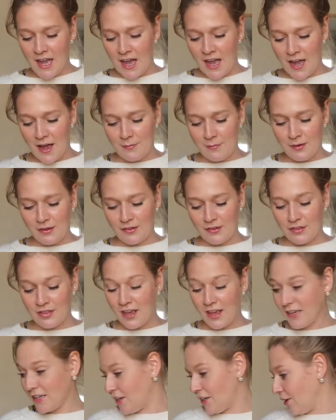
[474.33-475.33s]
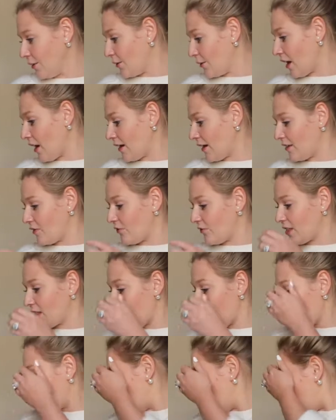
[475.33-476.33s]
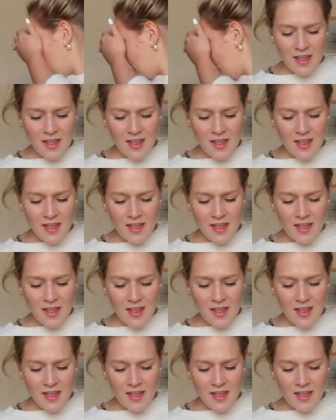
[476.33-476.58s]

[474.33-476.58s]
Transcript: Um, so thank you guys for that one.